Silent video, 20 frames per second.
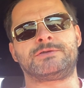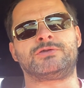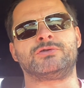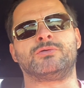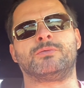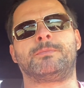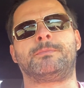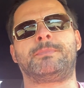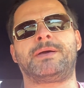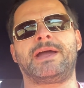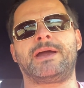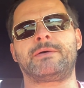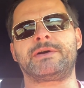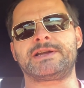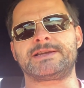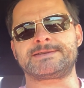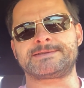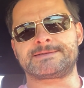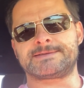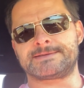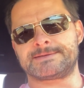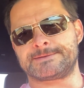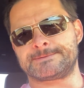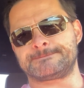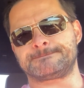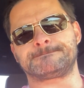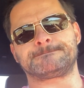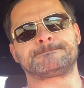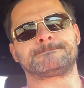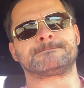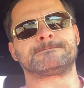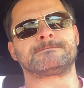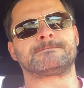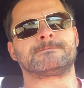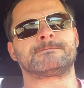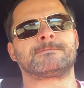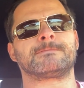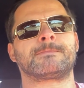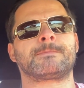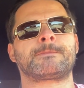to Paris
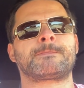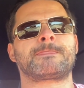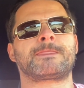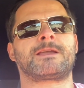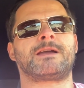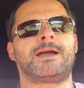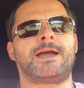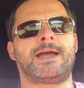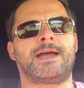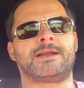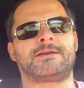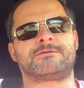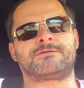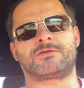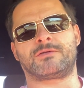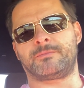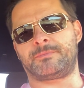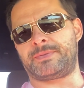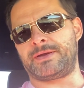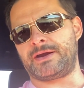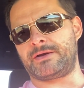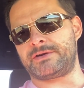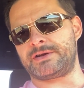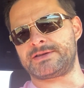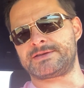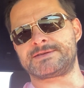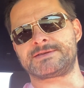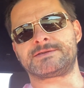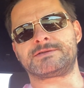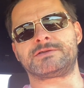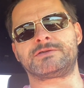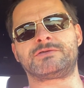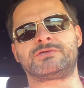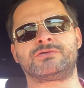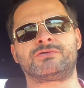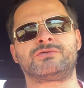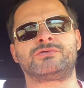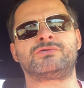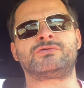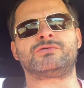and from Paris to
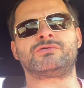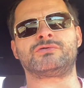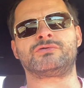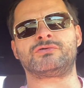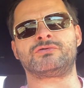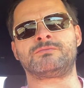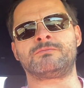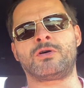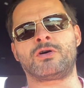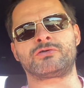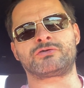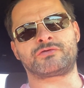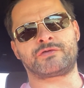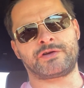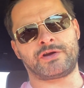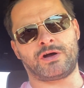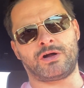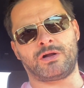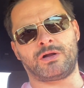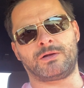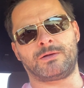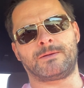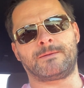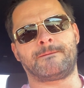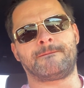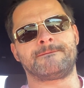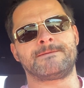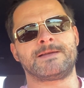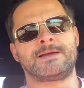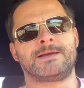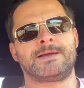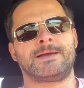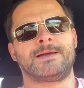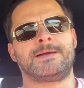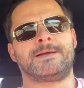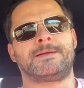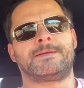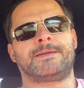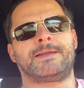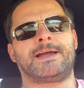Montreal
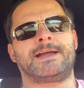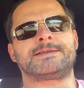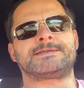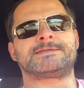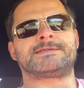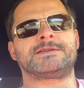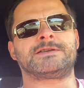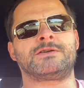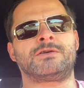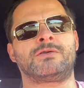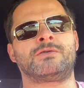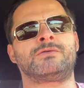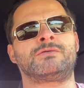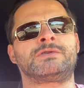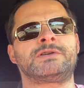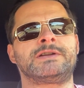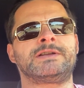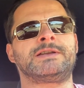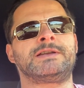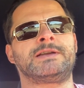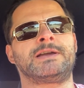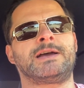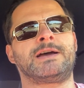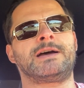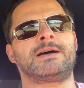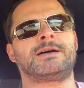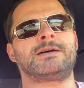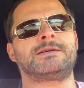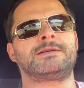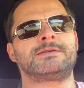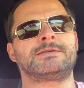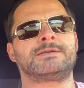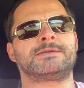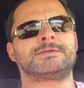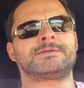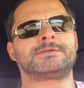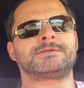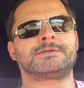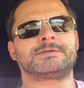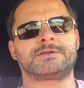that's the only uh,
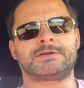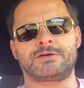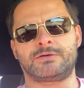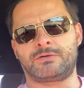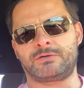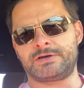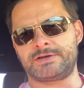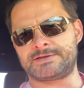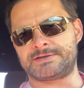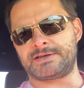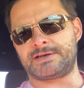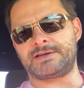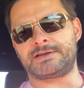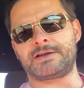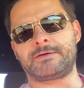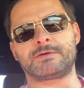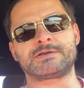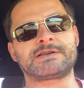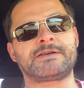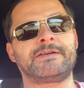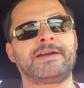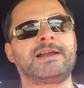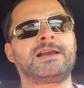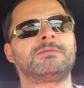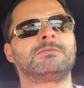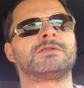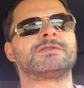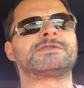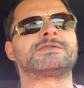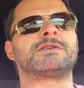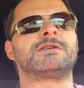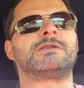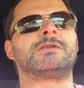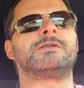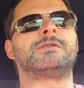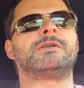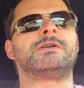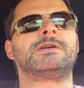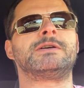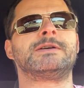the only city that was available.
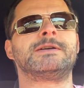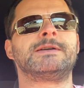So